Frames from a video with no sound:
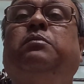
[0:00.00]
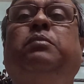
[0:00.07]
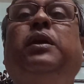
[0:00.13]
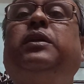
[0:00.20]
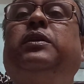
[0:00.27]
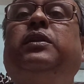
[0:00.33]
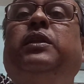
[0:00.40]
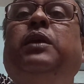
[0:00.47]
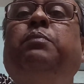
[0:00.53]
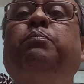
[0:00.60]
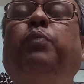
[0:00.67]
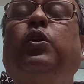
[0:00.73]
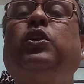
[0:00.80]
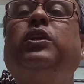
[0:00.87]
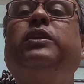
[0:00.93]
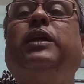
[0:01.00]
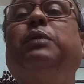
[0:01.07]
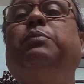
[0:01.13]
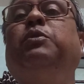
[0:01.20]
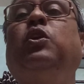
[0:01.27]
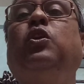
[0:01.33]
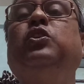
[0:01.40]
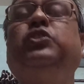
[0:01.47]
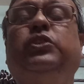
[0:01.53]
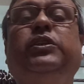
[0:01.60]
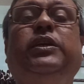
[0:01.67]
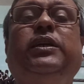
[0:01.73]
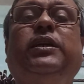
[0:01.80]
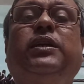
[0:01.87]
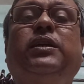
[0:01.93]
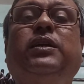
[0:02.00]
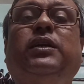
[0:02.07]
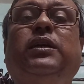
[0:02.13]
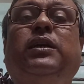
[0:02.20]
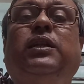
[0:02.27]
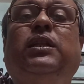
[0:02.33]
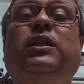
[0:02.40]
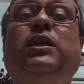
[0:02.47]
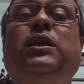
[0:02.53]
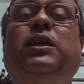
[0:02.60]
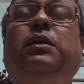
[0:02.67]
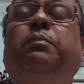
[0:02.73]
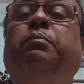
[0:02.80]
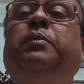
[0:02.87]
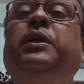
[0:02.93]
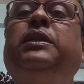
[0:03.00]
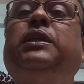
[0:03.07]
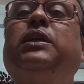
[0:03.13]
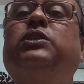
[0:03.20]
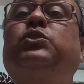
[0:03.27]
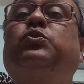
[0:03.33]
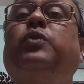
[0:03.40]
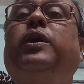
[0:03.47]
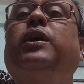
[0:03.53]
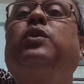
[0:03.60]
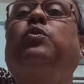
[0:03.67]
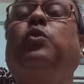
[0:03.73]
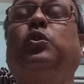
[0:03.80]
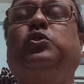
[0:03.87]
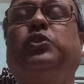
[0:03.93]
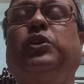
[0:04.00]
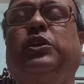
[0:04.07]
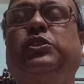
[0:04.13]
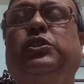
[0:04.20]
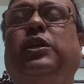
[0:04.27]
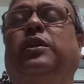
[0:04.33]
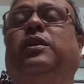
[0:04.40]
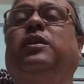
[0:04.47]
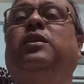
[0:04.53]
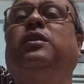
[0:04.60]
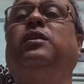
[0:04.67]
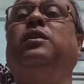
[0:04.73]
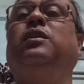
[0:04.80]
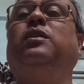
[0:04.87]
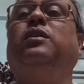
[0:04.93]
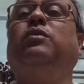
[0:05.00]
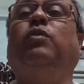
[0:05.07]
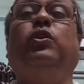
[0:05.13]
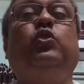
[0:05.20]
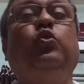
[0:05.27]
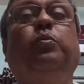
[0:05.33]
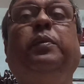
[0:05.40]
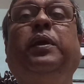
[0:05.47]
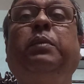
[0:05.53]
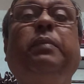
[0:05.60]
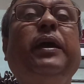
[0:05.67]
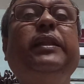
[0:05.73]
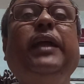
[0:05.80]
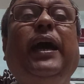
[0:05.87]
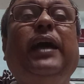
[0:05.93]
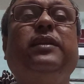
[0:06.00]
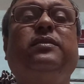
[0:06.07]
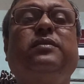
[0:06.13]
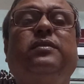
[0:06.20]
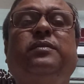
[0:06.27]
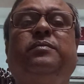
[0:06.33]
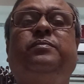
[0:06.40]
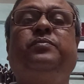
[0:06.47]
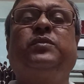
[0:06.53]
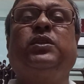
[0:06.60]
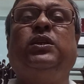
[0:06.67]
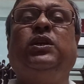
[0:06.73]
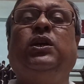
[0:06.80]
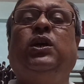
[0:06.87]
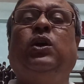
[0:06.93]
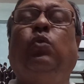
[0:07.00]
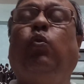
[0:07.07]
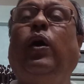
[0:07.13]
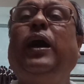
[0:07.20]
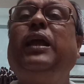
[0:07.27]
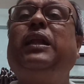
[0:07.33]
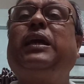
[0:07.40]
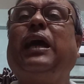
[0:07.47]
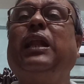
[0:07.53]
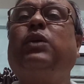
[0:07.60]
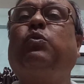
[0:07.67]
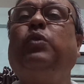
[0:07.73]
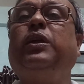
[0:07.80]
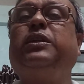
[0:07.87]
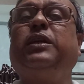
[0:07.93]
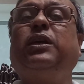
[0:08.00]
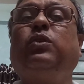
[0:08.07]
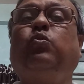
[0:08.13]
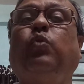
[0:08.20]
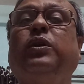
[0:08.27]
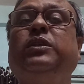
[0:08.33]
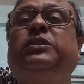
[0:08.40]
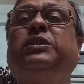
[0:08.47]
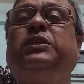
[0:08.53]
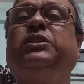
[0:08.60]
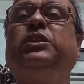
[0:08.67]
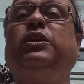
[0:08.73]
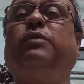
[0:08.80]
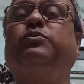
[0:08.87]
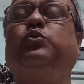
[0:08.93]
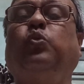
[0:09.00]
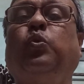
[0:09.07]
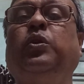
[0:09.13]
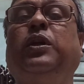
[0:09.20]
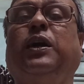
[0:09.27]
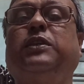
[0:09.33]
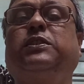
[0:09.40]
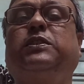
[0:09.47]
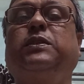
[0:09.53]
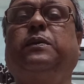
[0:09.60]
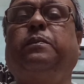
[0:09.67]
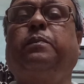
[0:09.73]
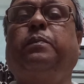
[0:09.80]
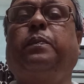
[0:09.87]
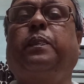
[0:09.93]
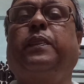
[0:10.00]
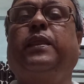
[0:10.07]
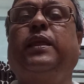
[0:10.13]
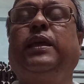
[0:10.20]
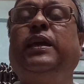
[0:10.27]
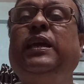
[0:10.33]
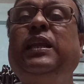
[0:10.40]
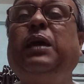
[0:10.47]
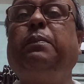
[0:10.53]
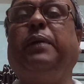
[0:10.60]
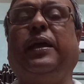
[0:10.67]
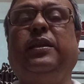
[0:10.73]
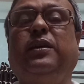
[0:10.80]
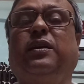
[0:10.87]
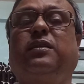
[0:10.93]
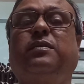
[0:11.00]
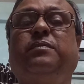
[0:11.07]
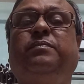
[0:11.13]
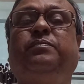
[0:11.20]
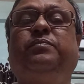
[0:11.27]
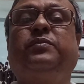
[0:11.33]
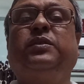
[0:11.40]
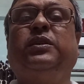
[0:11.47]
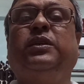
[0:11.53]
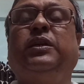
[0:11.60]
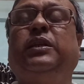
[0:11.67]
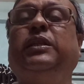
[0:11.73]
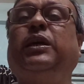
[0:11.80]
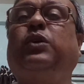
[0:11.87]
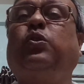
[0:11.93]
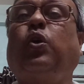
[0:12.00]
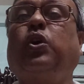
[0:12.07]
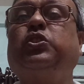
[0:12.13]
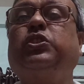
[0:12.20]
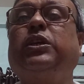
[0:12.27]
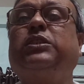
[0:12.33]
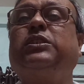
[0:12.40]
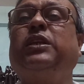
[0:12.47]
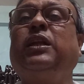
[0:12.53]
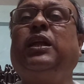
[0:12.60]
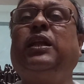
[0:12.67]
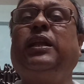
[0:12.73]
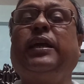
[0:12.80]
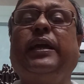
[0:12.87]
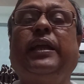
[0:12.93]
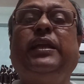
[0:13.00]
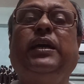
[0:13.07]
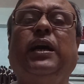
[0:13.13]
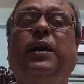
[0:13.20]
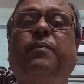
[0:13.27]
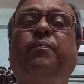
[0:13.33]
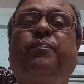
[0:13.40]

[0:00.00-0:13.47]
But the important terminology here, the meter square cross section. What do you mean by that? While calculating quantity of stone dust in a barrier, the cross sectional area